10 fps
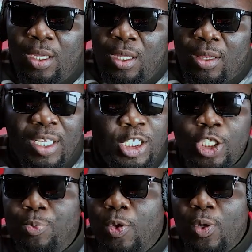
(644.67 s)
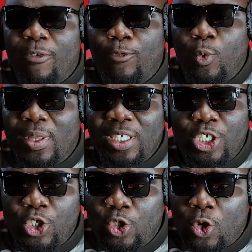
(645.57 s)
This is beautiful. This
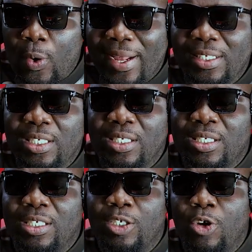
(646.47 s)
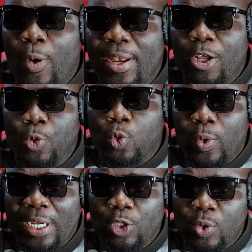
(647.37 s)
is great. This is great news we
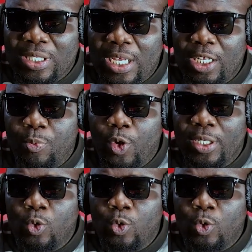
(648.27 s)
need to celebrate.